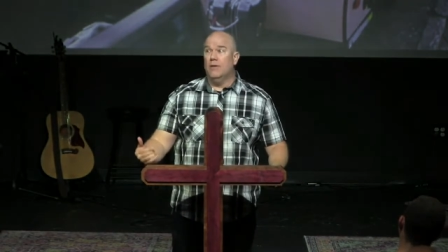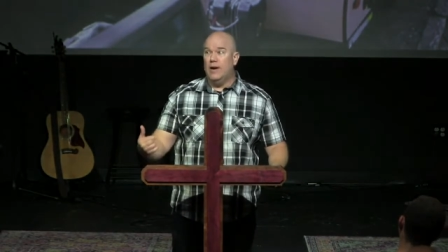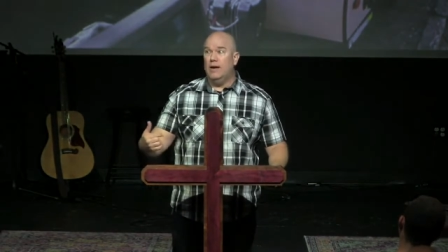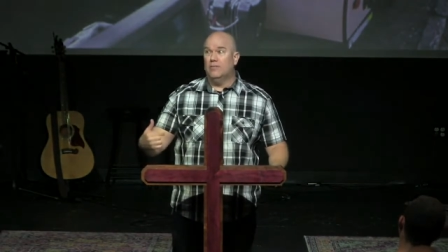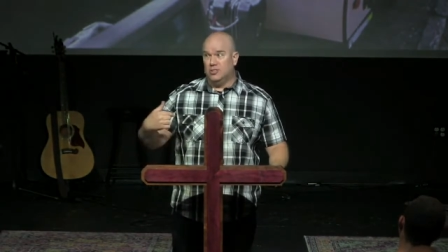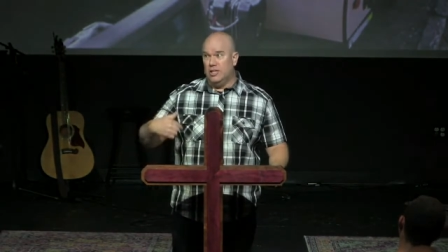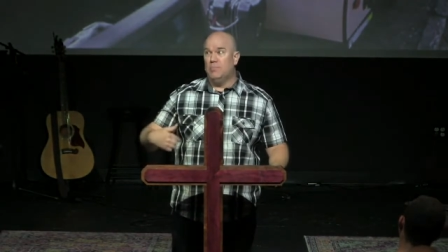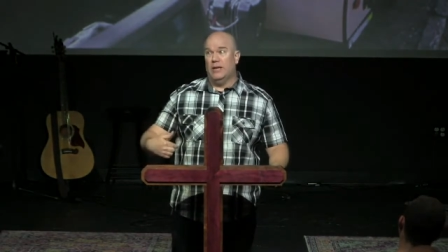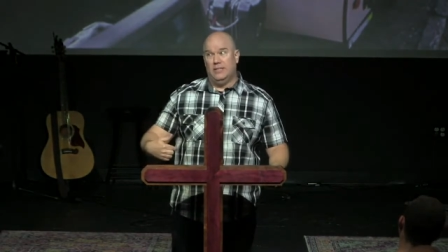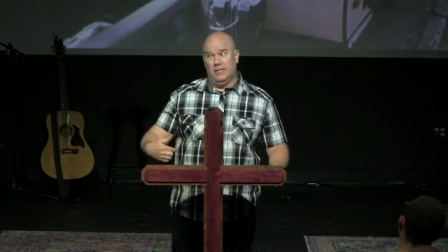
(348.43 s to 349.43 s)
if I have to
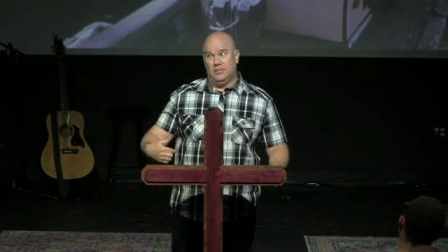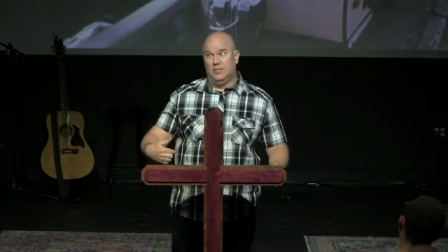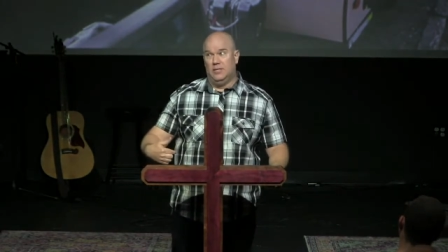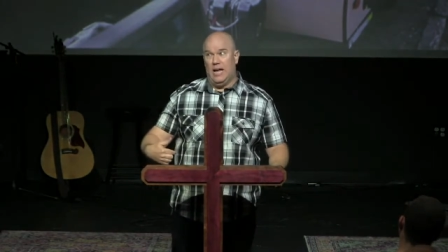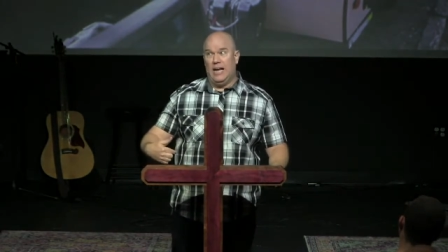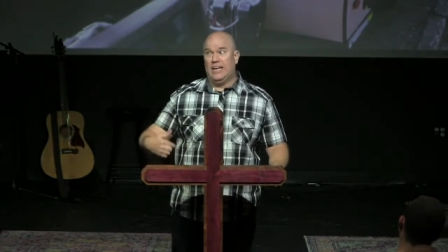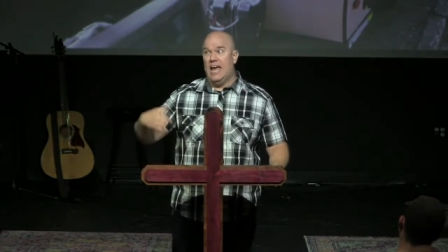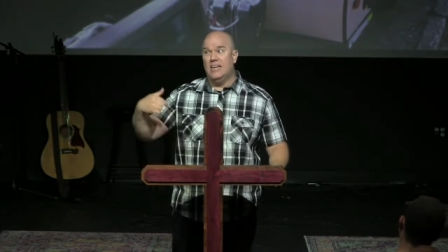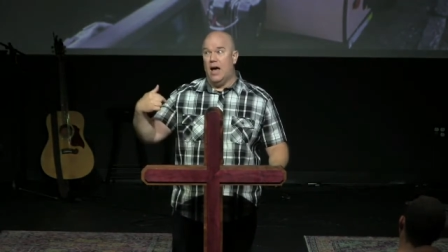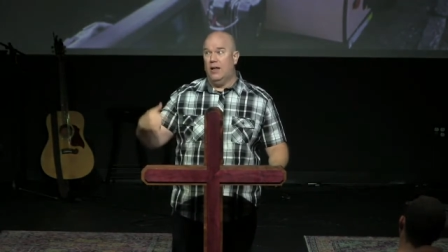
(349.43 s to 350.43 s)
sleep like this. I
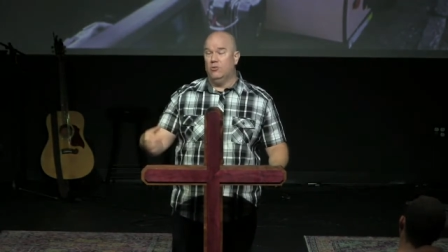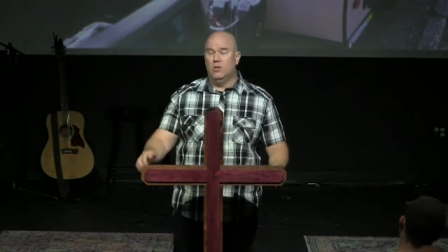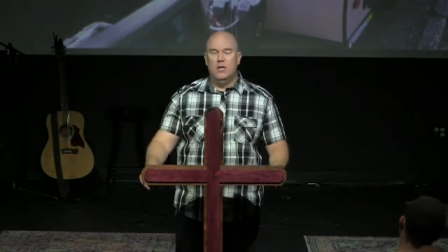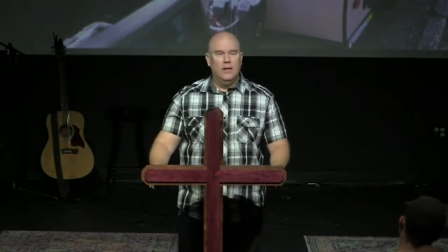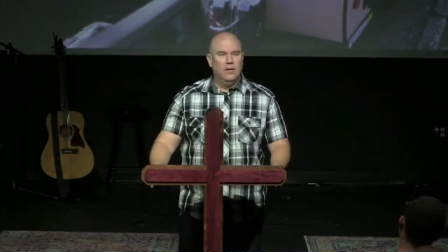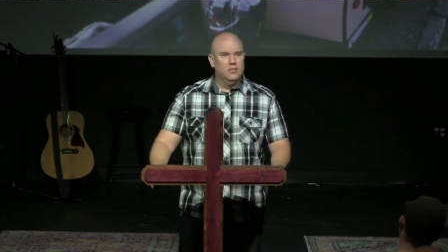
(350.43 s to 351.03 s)
cannot do it.